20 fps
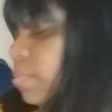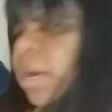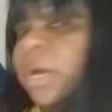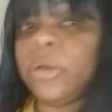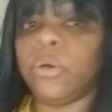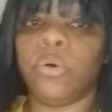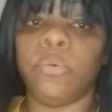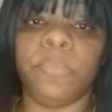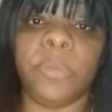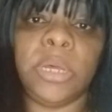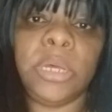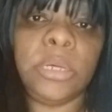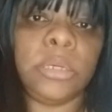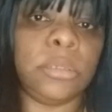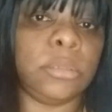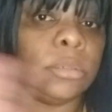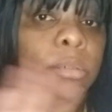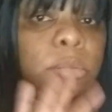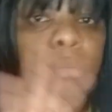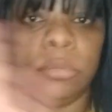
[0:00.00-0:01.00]
by all
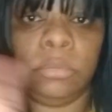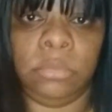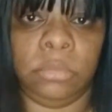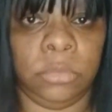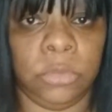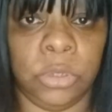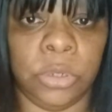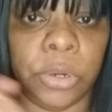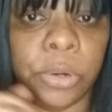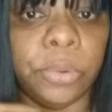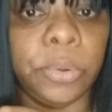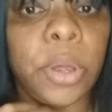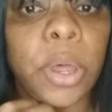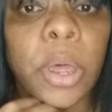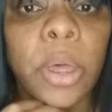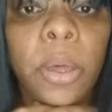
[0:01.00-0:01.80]
means, you know.